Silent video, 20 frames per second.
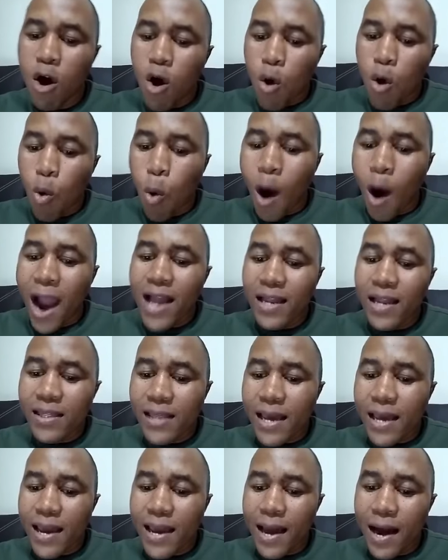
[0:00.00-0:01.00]
while
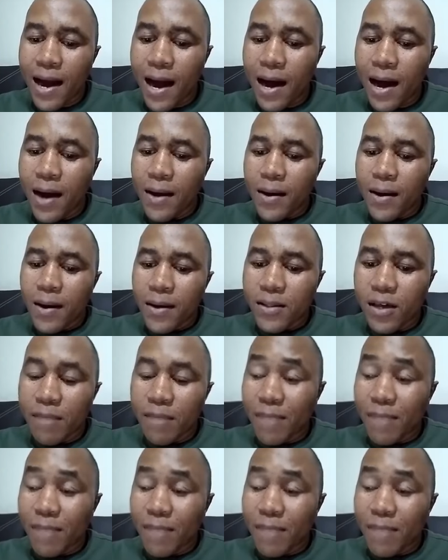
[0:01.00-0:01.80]
their the